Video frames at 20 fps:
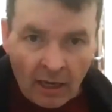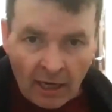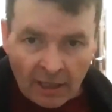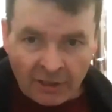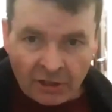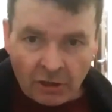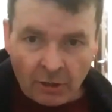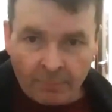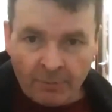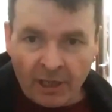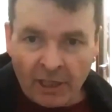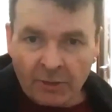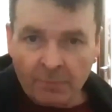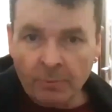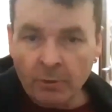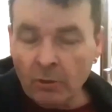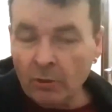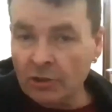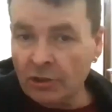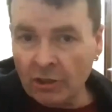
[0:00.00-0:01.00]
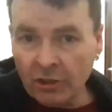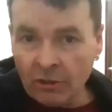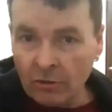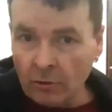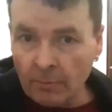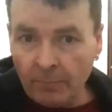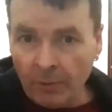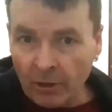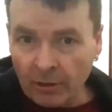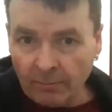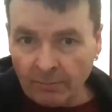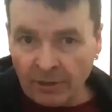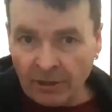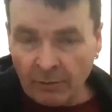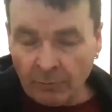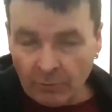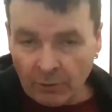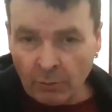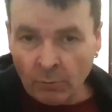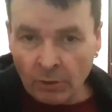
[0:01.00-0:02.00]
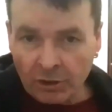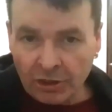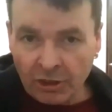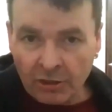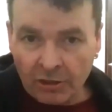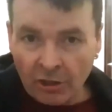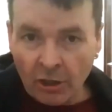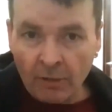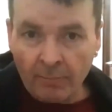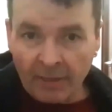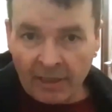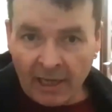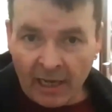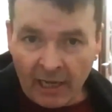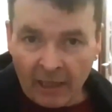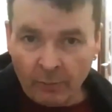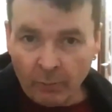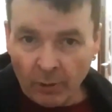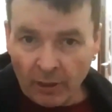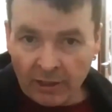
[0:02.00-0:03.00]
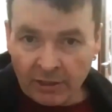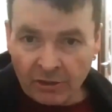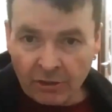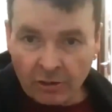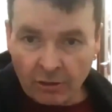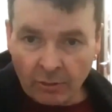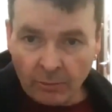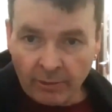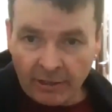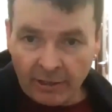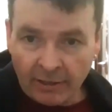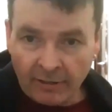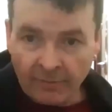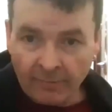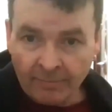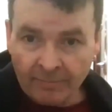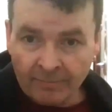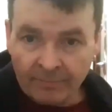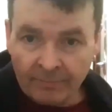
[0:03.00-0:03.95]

I'm just going to press pause because there's no point in you watching the top of my head while I screw it in.